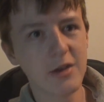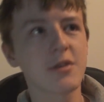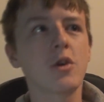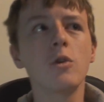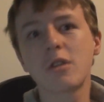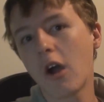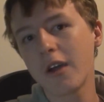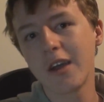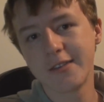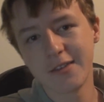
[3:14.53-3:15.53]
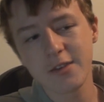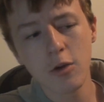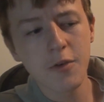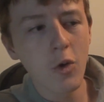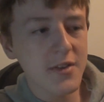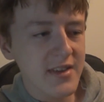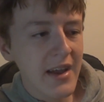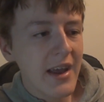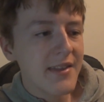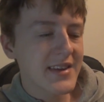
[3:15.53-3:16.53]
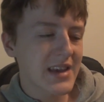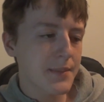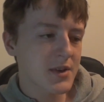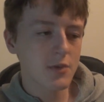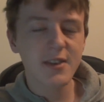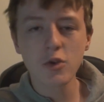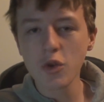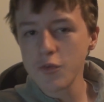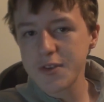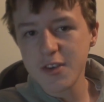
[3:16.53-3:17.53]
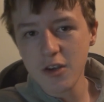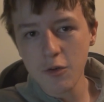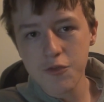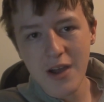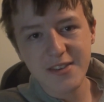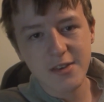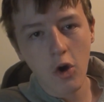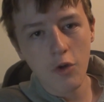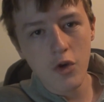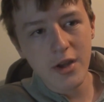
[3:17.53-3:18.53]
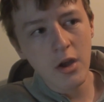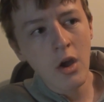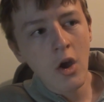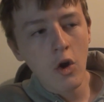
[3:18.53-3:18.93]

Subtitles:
It was called Dark Cousin. So, of course, this episode saw the return of Frances Conroy,